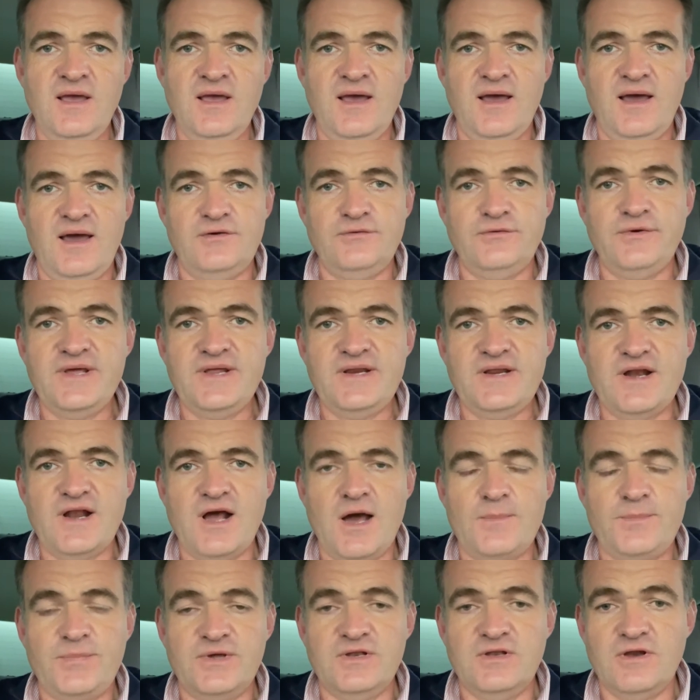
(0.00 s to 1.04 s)
and reading
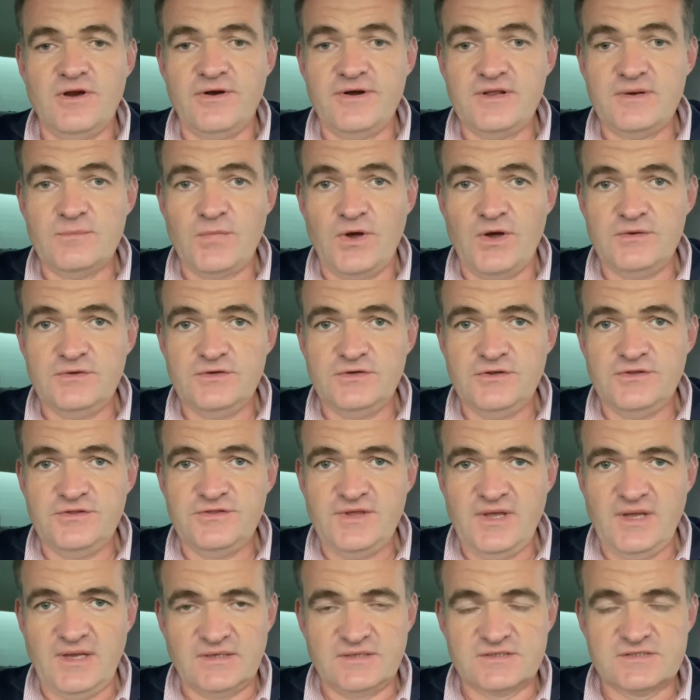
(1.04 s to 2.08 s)
up and learning about new
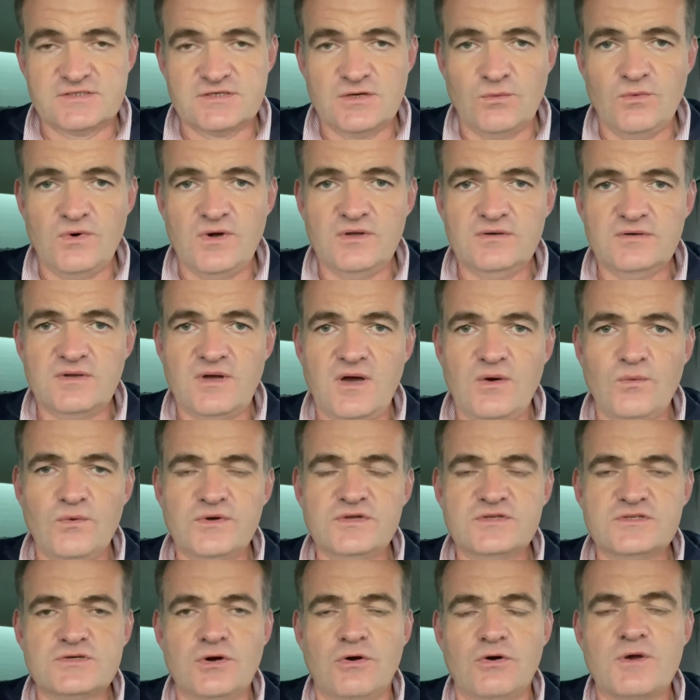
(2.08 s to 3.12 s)
things. So I want
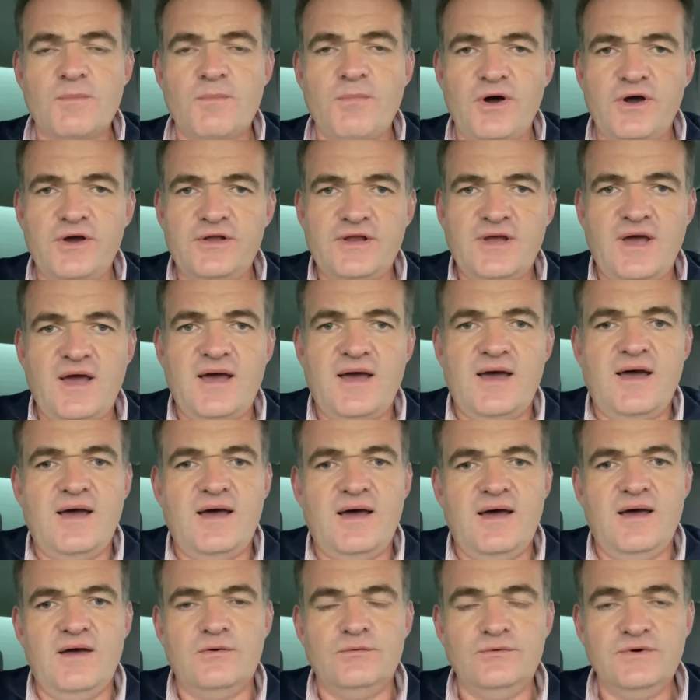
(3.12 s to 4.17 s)
to talk about
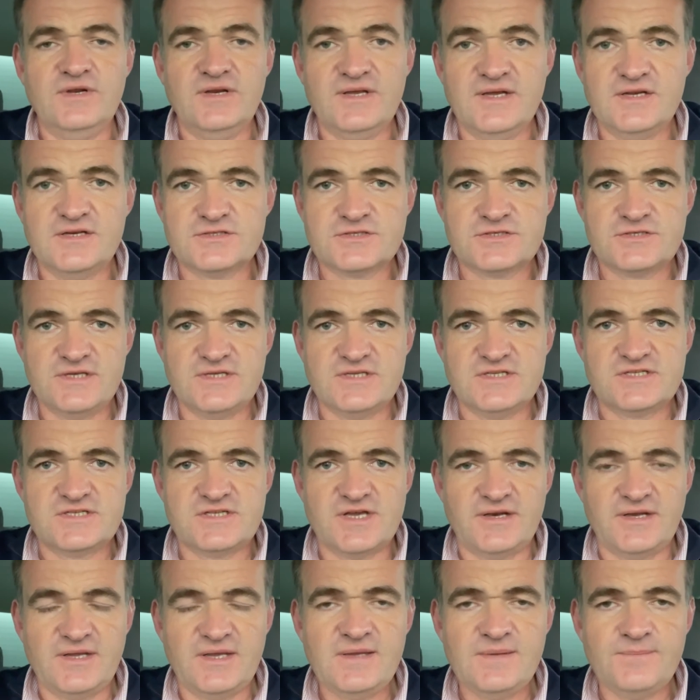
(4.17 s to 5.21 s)
a really interesting
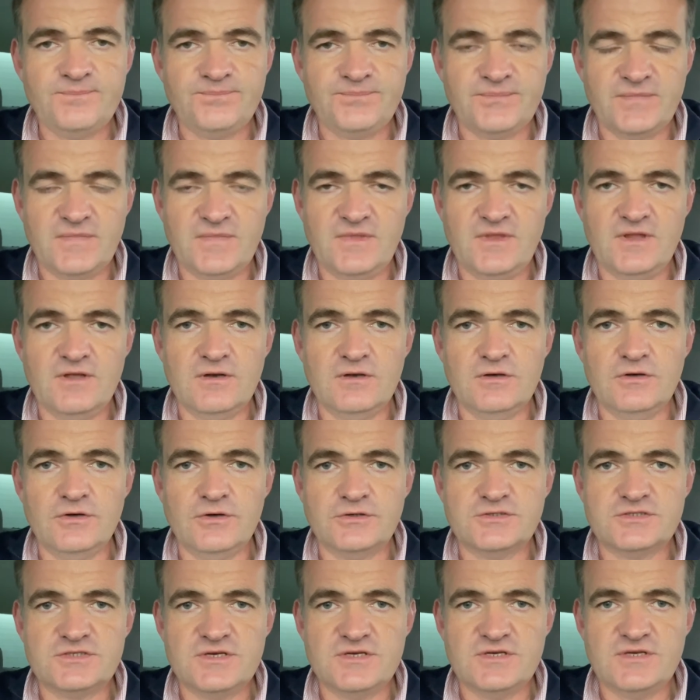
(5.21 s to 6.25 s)
study that
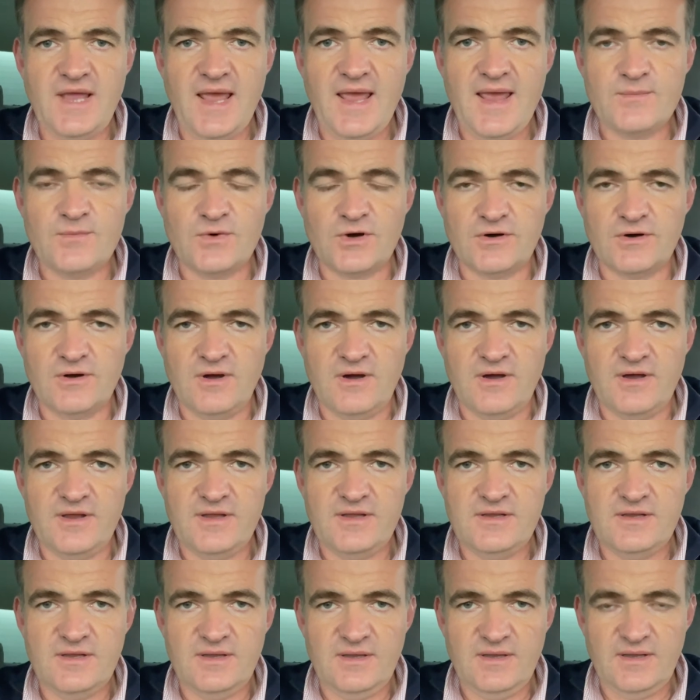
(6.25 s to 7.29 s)
looked at
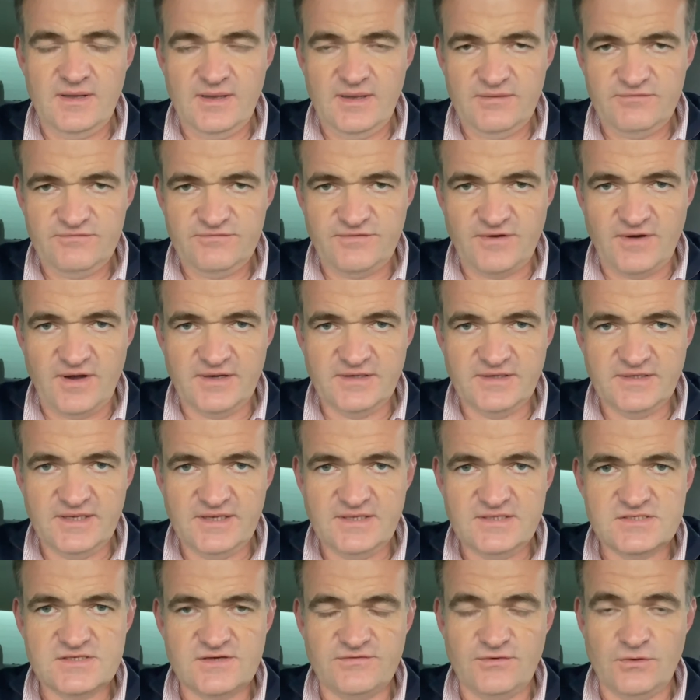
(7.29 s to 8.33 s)
MRI
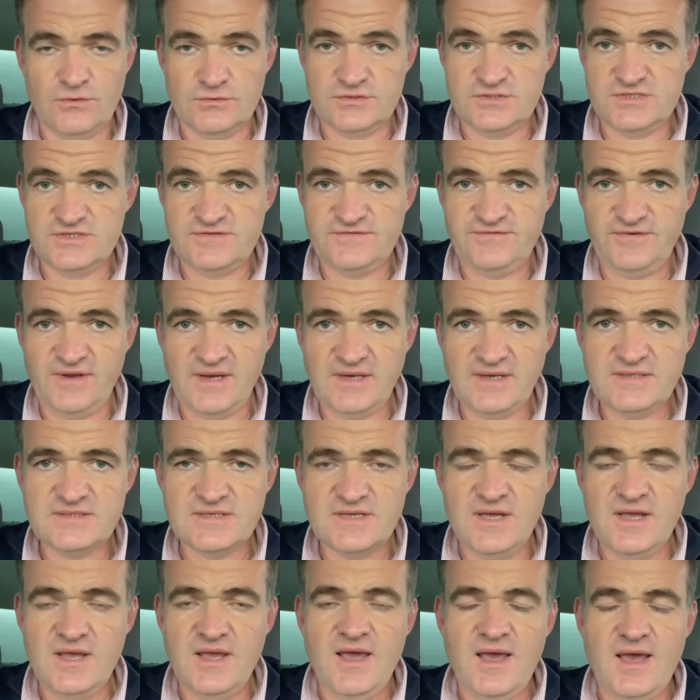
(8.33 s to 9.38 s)
findings of horses' feet
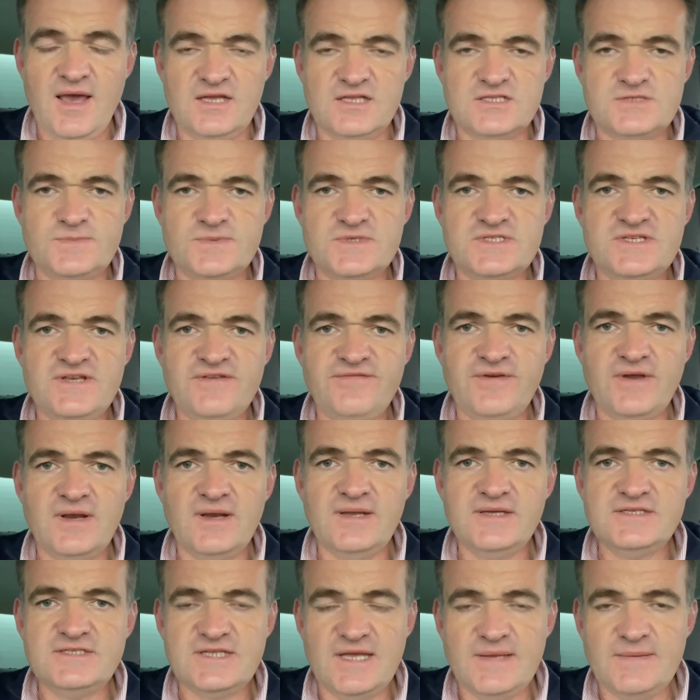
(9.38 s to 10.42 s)
and
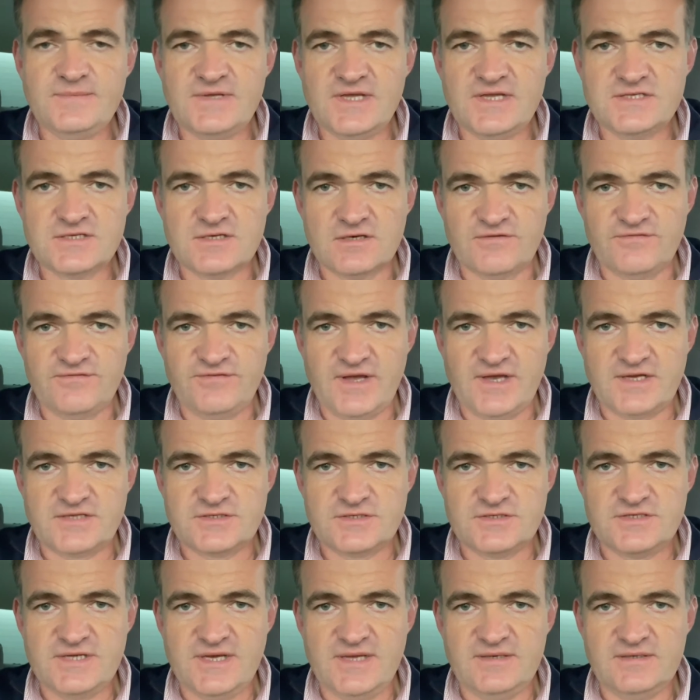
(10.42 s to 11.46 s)
specifically deep digital flexor
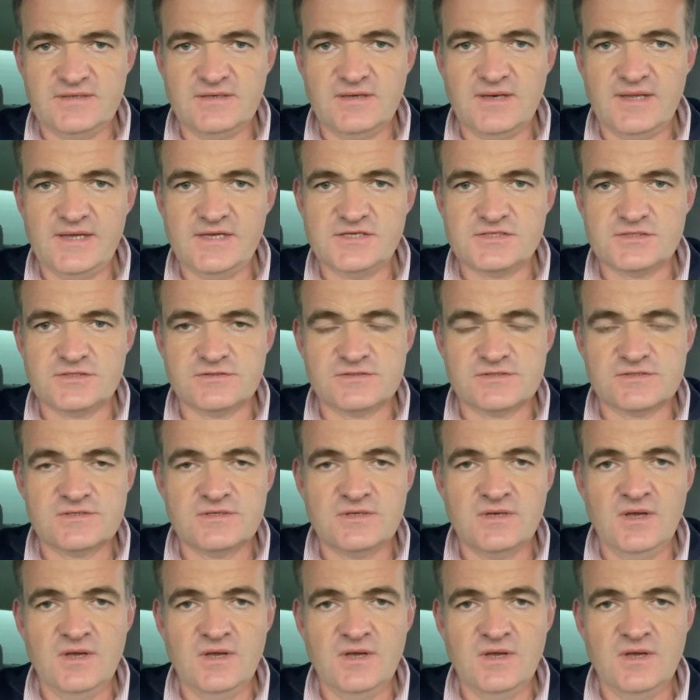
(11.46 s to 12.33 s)
tendon lesions.